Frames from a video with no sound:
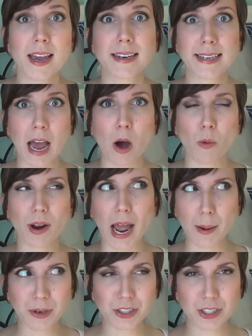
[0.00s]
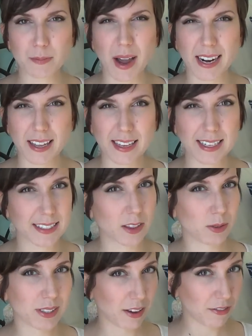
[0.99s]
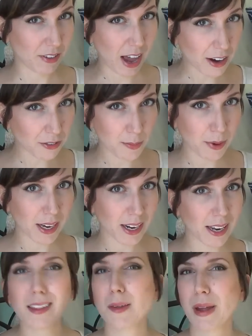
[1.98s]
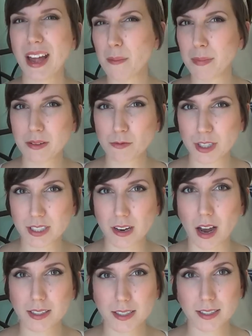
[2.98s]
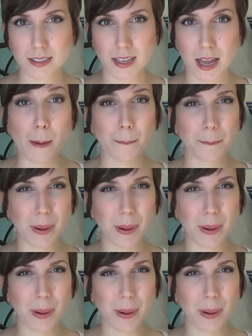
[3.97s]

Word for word: Now, when I purchased mine, I think it said there was like 5 remaining, and they may have been restocked since then.